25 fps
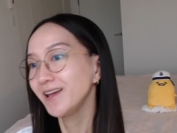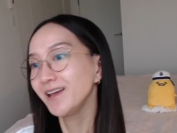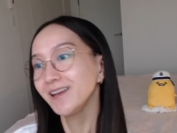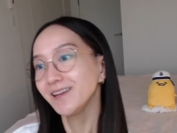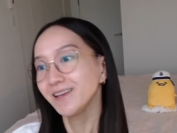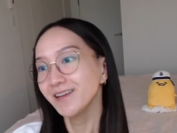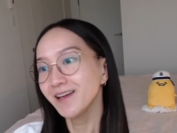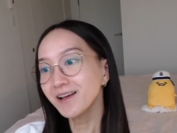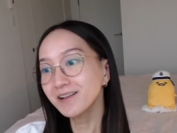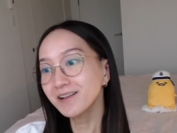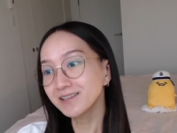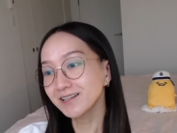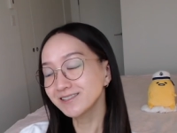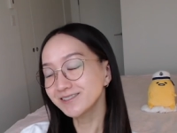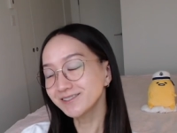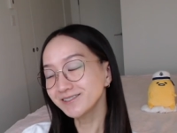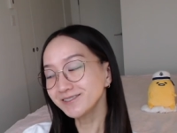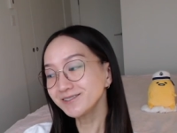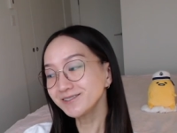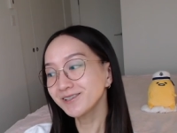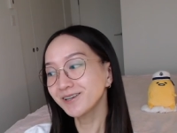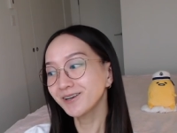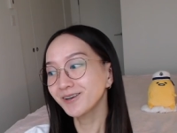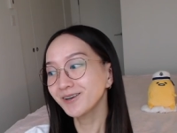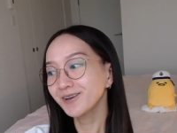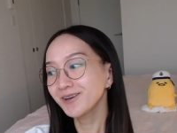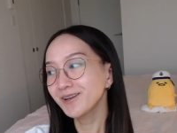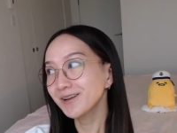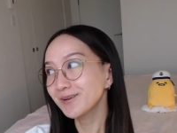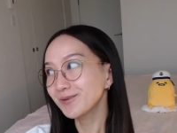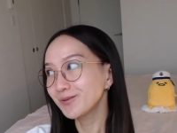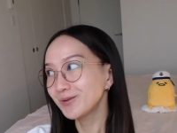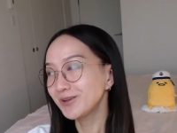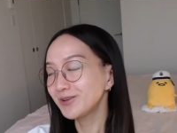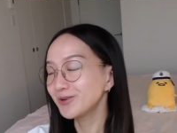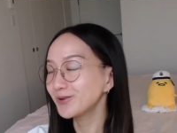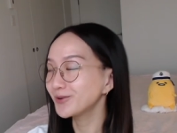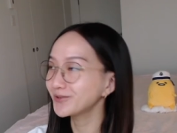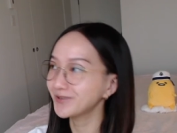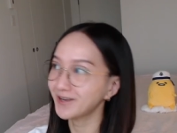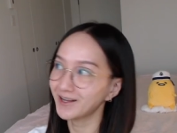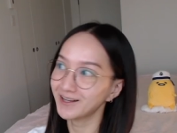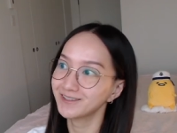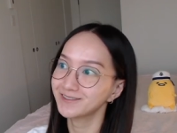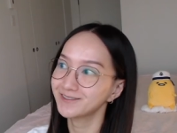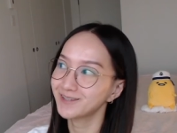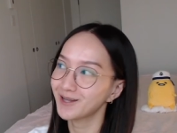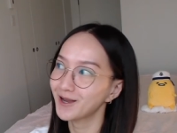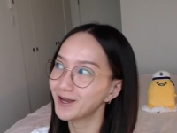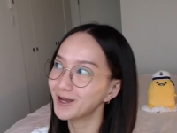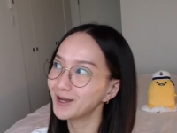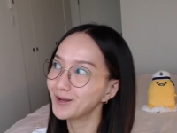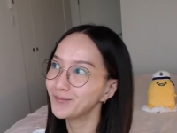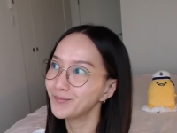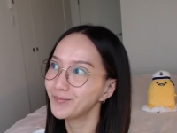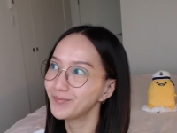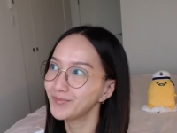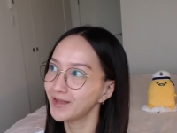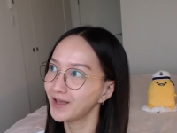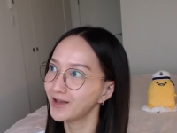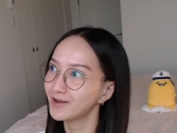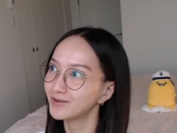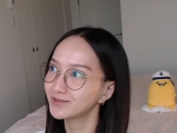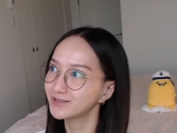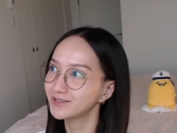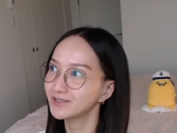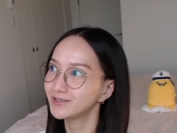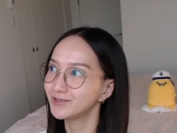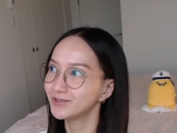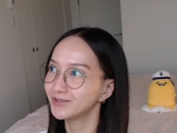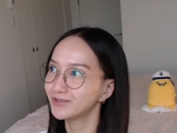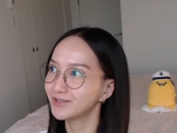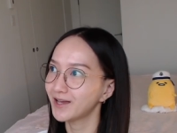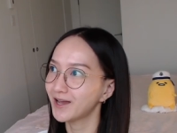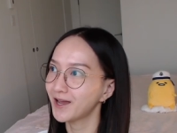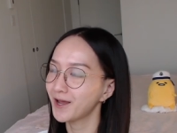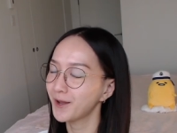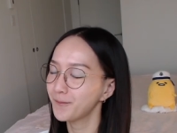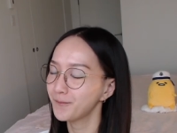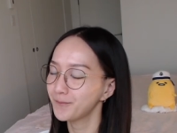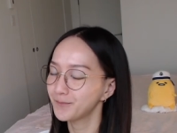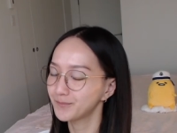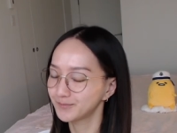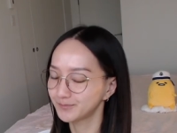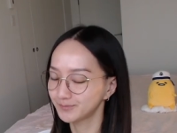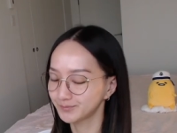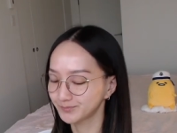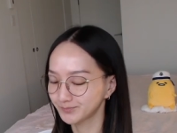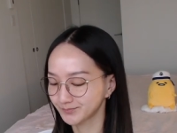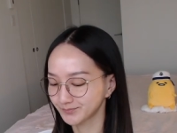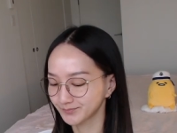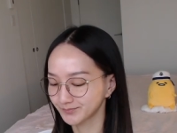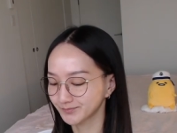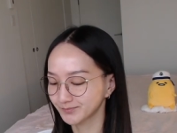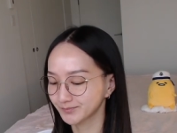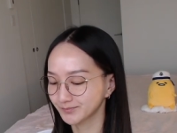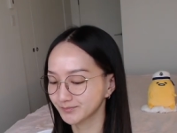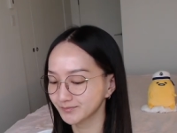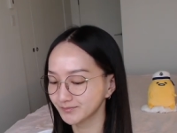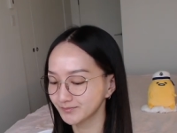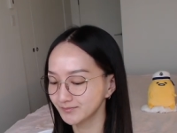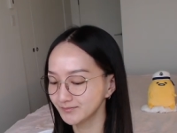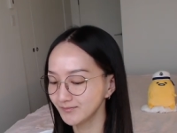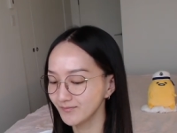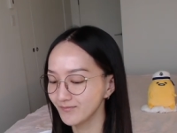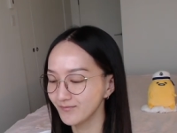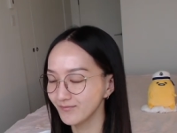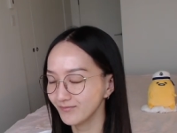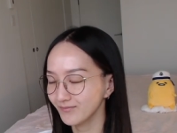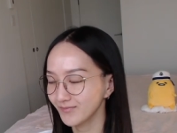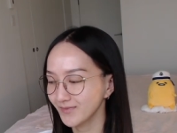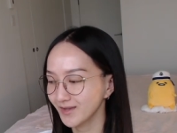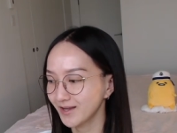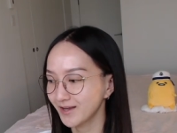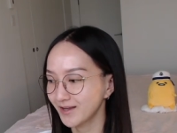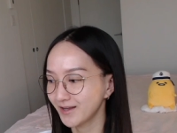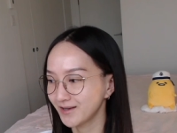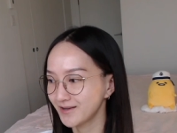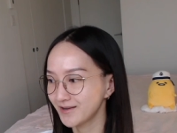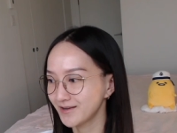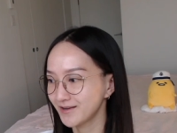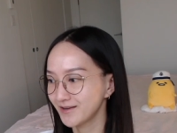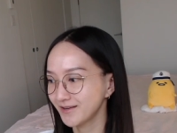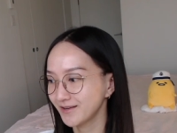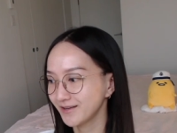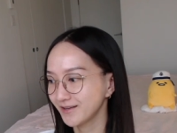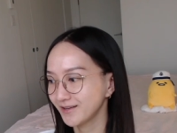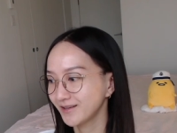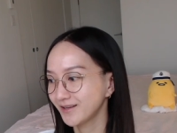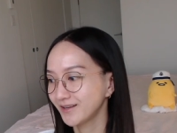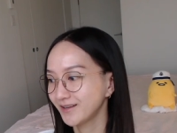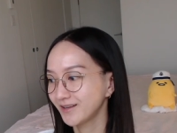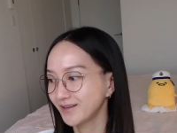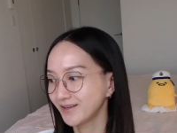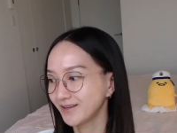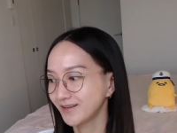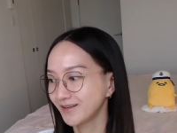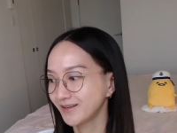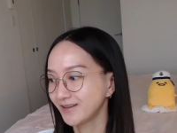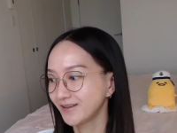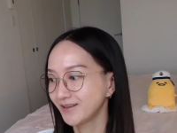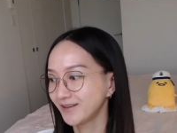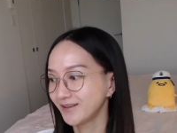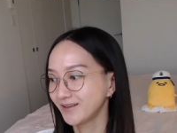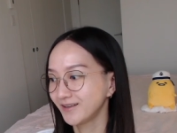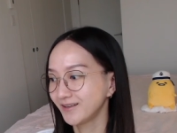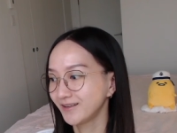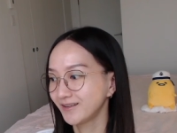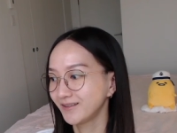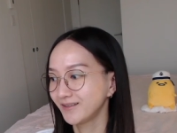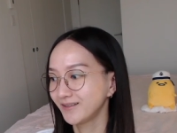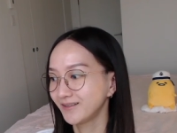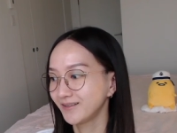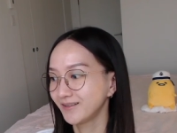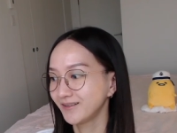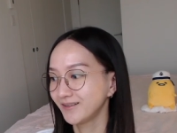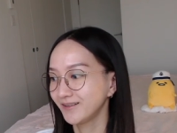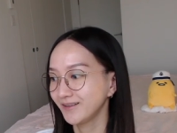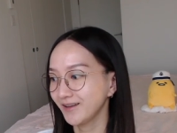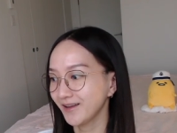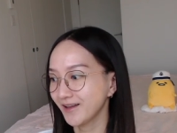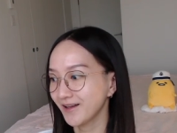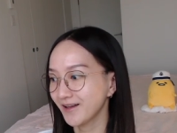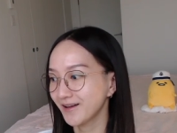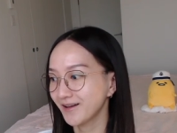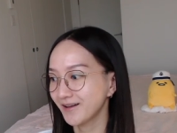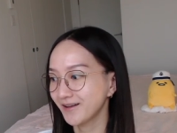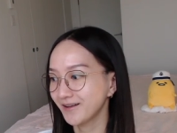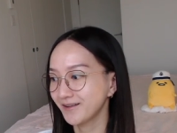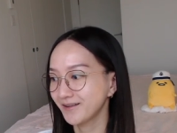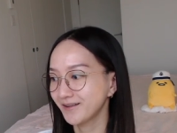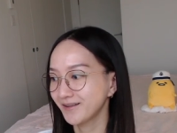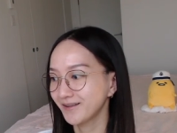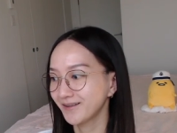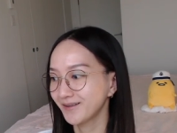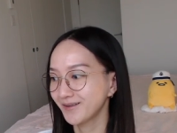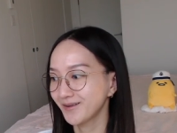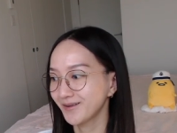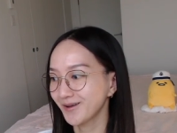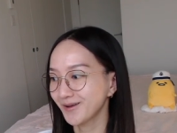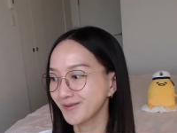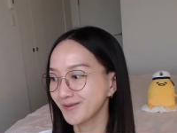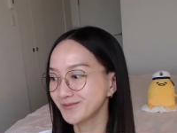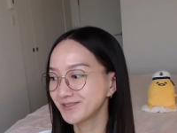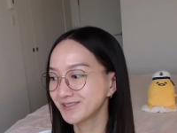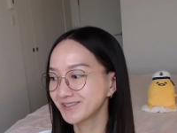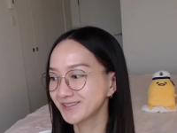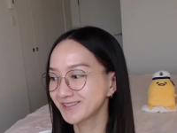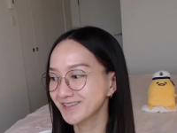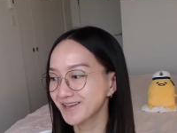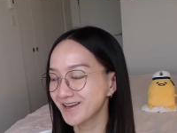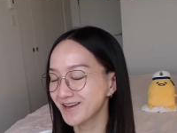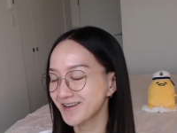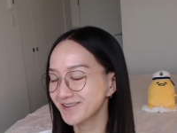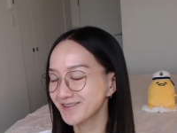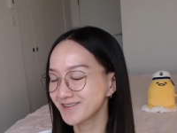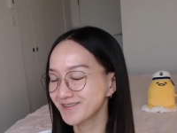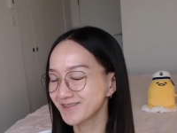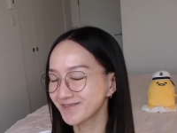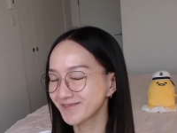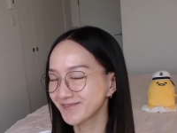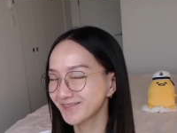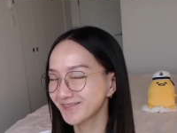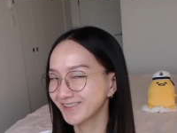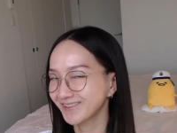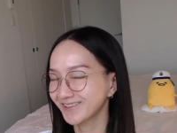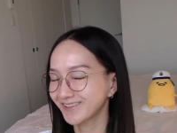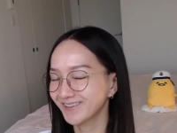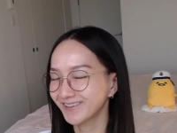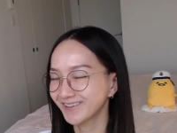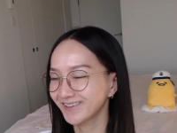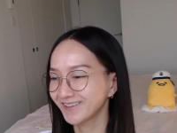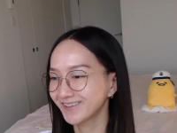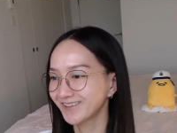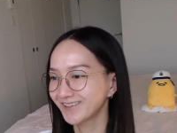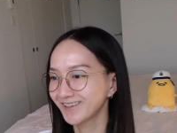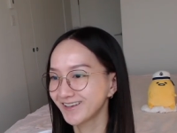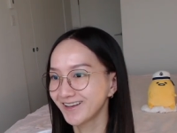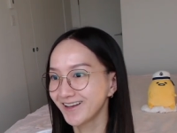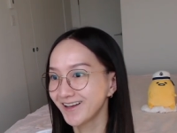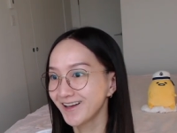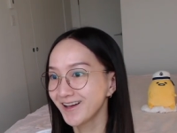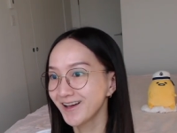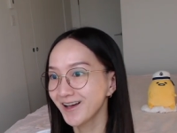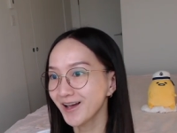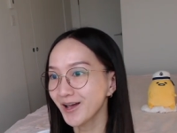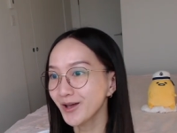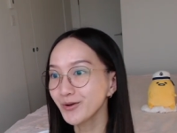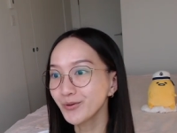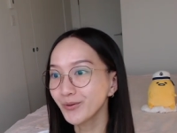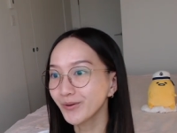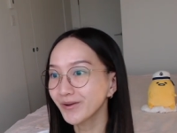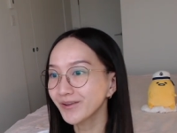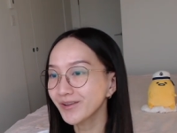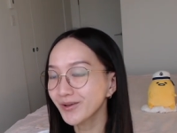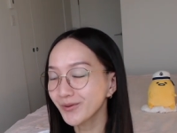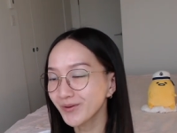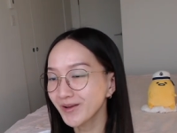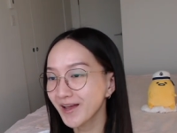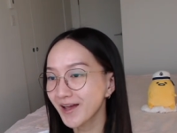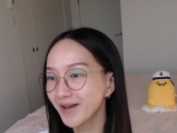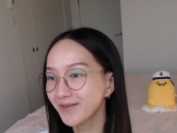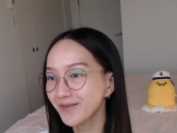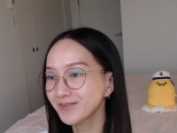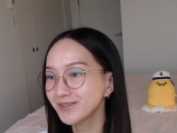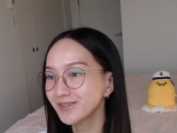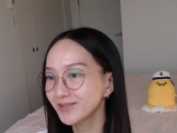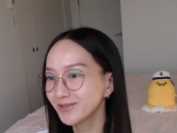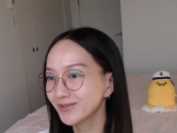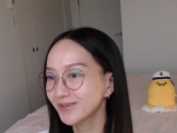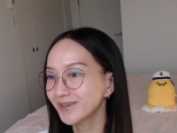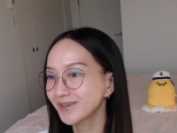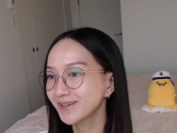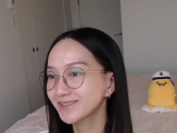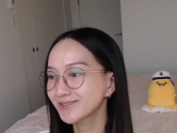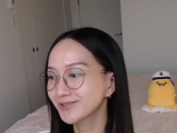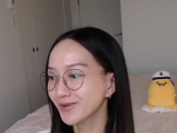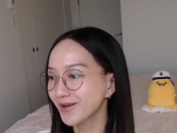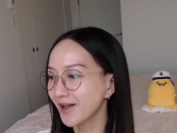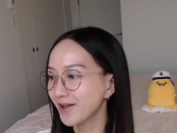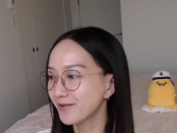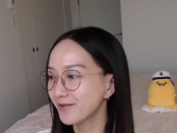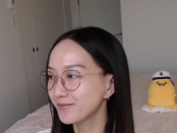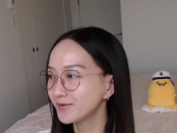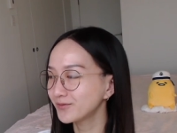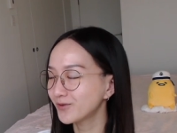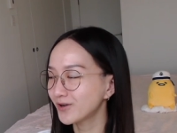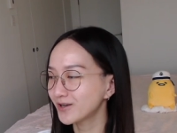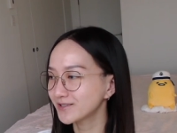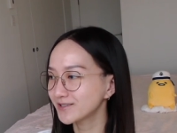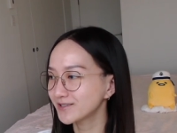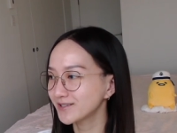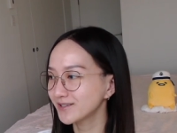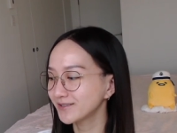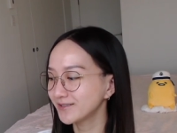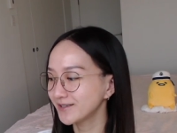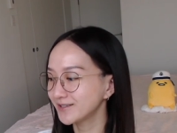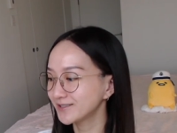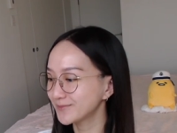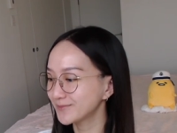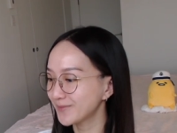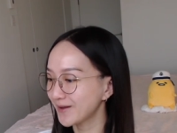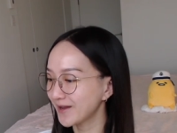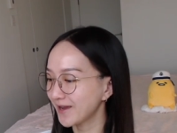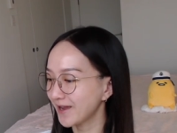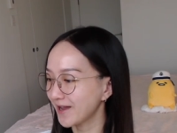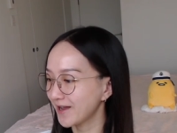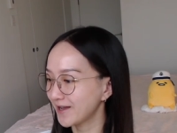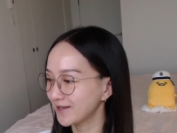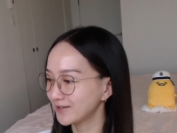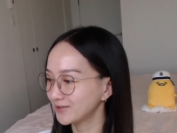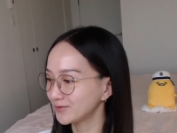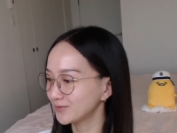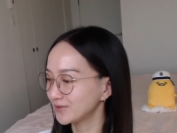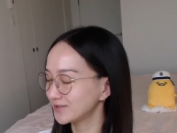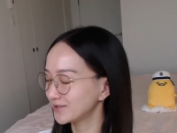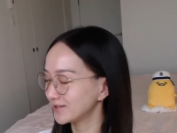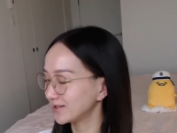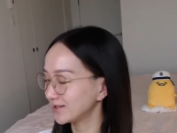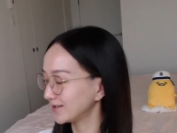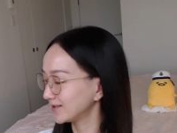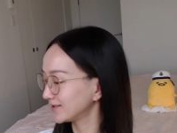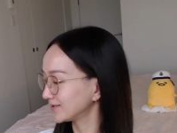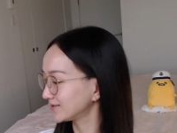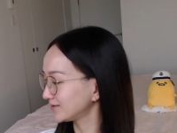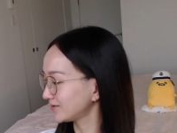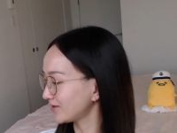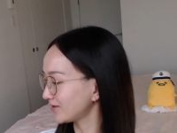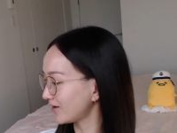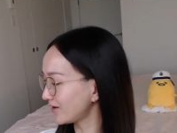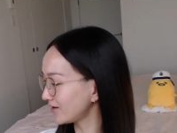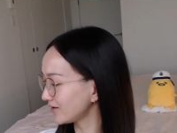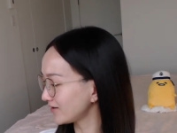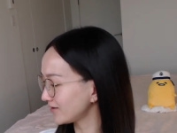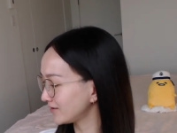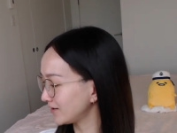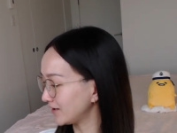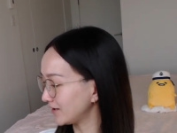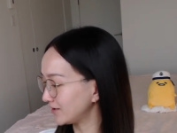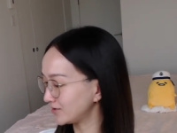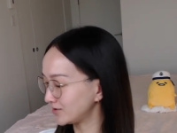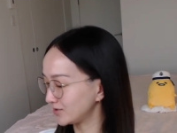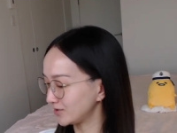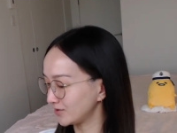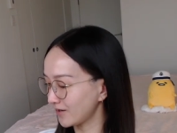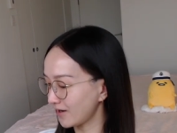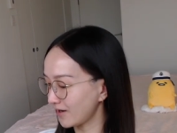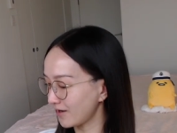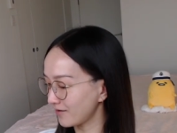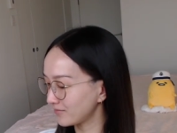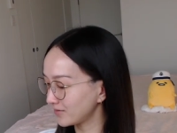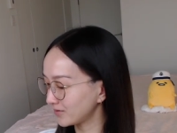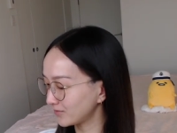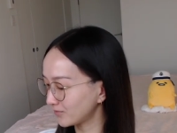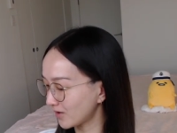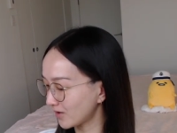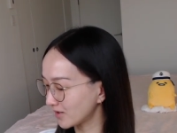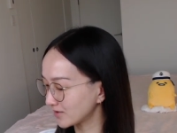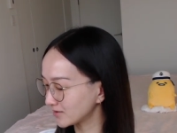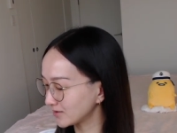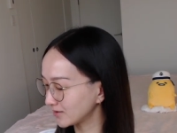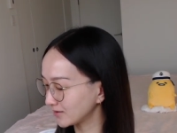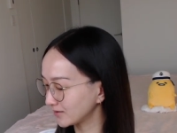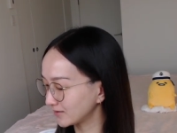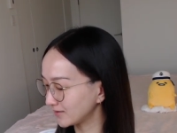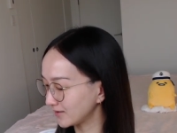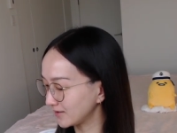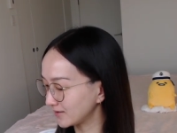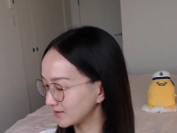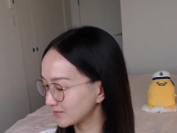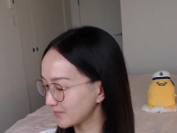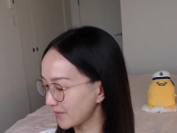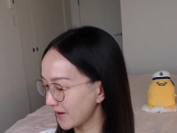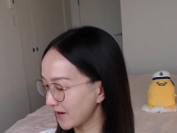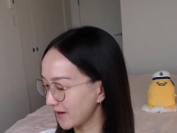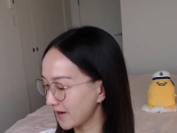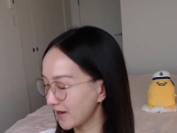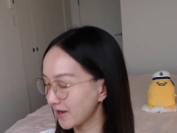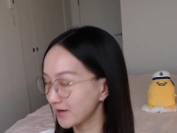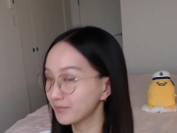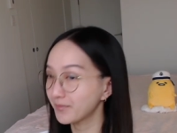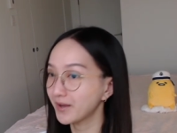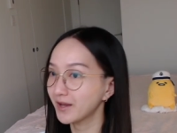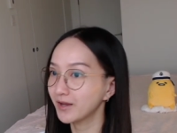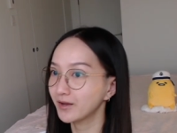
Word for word: yeah, lesson learned. We know next time now to do that. And yeah, I'm just kind of annoyed that we have to do it. So I've been washing things by hand, which is not an issue. I've been washing things by hand